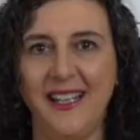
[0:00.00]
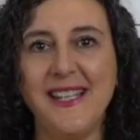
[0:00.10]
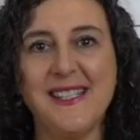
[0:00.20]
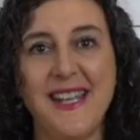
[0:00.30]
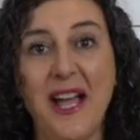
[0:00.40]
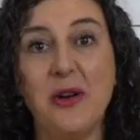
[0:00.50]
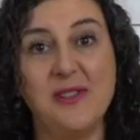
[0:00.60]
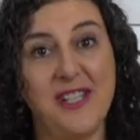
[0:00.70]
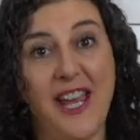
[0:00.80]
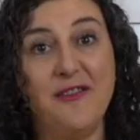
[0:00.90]
It's now
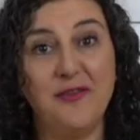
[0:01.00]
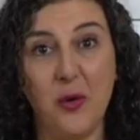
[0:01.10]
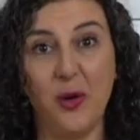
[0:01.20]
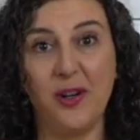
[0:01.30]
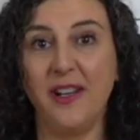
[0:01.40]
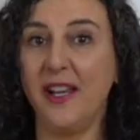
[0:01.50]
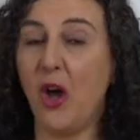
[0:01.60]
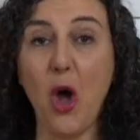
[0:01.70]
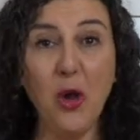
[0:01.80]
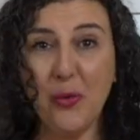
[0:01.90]
day 4, and
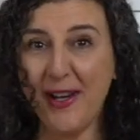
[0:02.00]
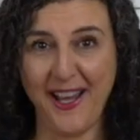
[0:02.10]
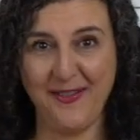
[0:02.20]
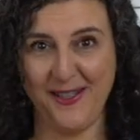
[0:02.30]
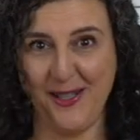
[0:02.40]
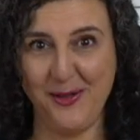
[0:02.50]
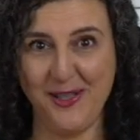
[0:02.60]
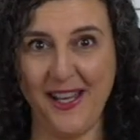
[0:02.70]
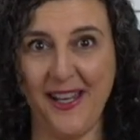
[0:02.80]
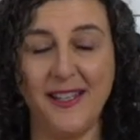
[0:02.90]
all we have to do
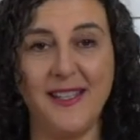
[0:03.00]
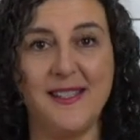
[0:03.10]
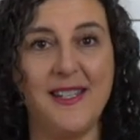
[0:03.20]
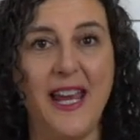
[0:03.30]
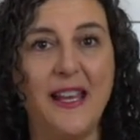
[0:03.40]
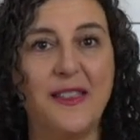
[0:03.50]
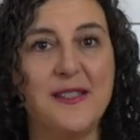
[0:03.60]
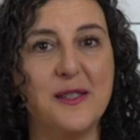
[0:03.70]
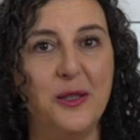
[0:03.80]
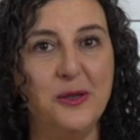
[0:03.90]
today is take the
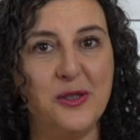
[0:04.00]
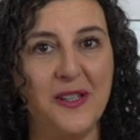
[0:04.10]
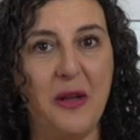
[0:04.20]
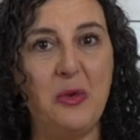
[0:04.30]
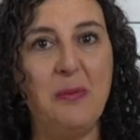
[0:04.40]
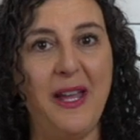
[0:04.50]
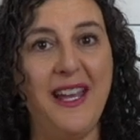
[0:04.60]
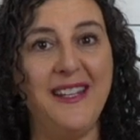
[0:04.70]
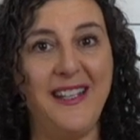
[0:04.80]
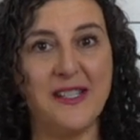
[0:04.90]
solution that we
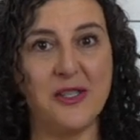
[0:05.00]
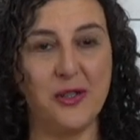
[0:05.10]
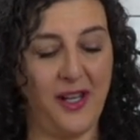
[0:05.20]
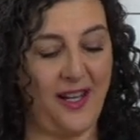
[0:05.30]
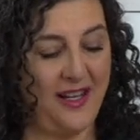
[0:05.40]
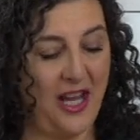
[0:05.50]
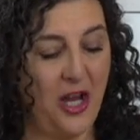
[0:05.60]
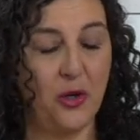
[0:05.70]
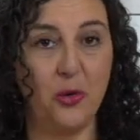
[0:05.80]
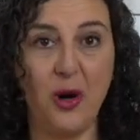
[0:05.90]
made yesterday,
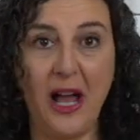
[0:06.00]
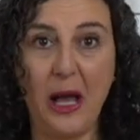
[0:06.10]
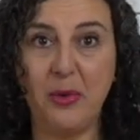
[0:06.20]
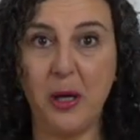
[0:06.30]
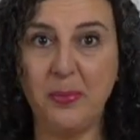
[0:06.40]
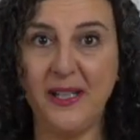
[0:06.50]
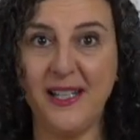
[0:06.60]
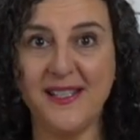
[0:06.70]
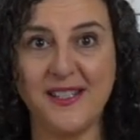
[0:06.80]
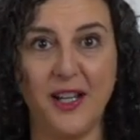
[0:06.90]
grab a
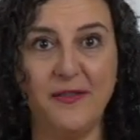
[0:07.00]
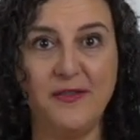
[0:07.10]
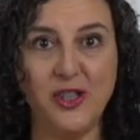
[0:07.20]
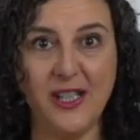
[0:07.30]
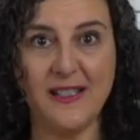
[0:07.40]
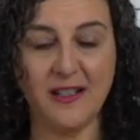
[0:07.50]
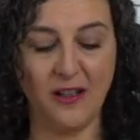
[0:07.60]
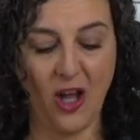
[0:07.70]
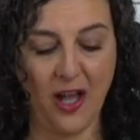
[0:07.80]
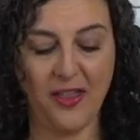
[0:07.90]
piece of
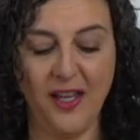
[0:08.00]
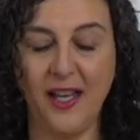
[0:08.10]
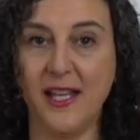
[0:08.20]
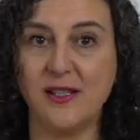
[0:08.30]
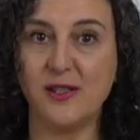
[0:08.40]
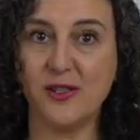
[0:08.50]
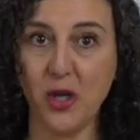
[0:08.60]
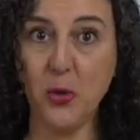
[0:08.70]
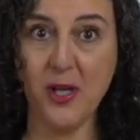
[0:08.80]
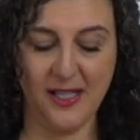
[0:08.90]
cheesecloth and
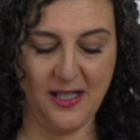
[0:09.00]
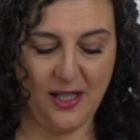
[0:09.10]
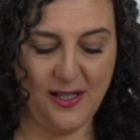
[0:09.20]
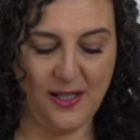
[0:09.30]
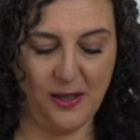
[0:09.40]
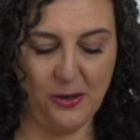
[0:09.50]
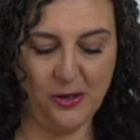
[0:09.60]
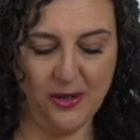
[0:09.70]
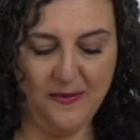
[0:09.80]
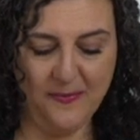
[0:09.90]
soak it into the
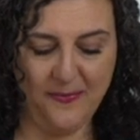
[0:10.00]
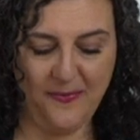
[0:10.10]
solution,